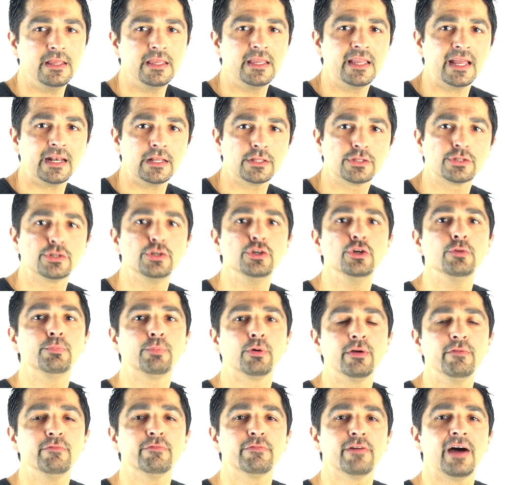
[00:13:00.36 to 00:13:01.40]
you get a
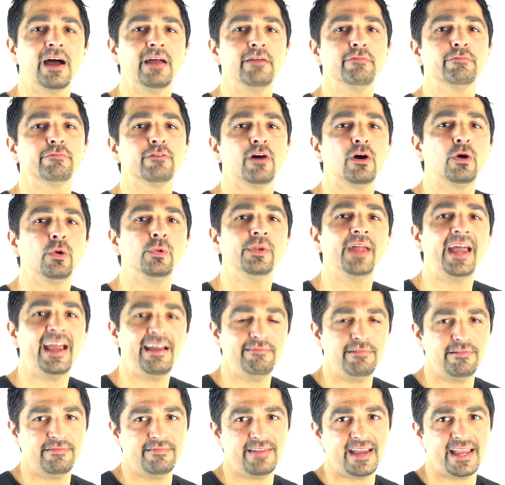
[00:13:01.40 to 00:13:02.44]
2.5 fold
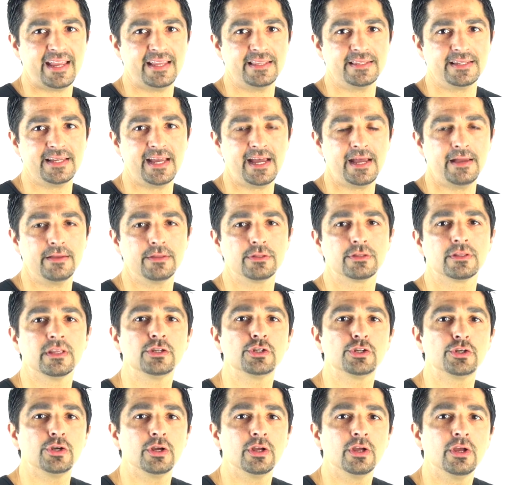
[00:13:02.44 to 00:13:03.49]
error rate, yeah?
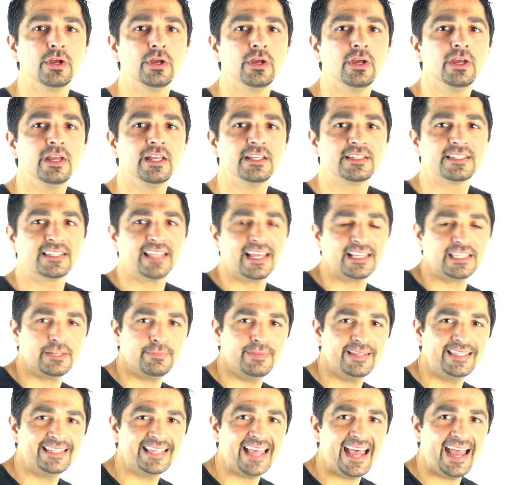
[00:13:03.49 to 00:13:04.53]
It's said to
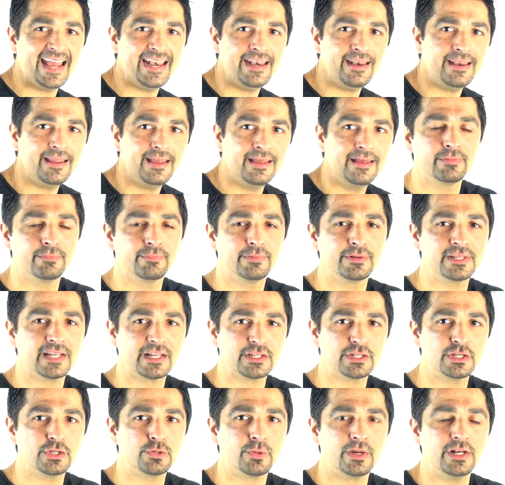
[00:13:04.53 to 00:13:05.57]
be 10, but it's
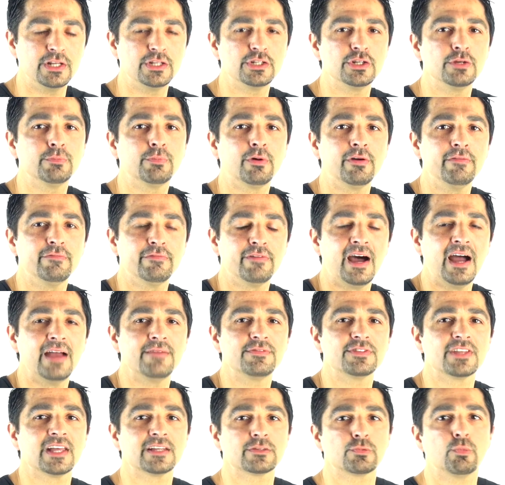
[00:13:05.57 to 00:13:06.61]
actually 22.5.
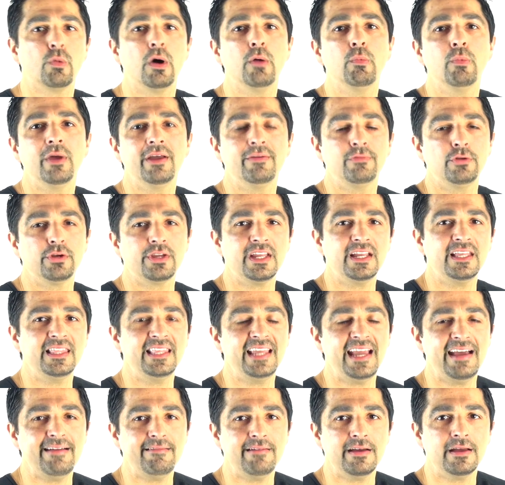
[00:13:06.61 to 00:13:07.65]
So that's one way of looking at
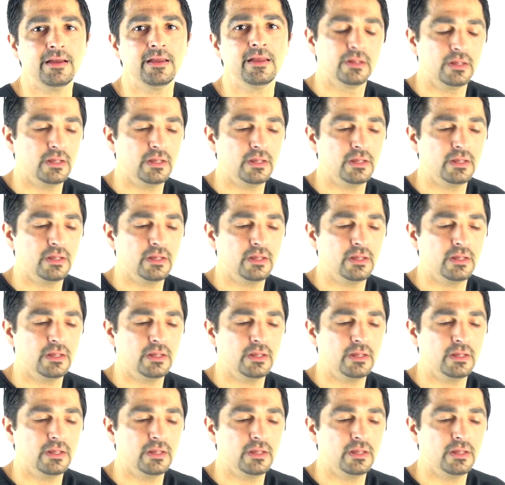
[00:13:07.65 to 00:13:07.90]
the error.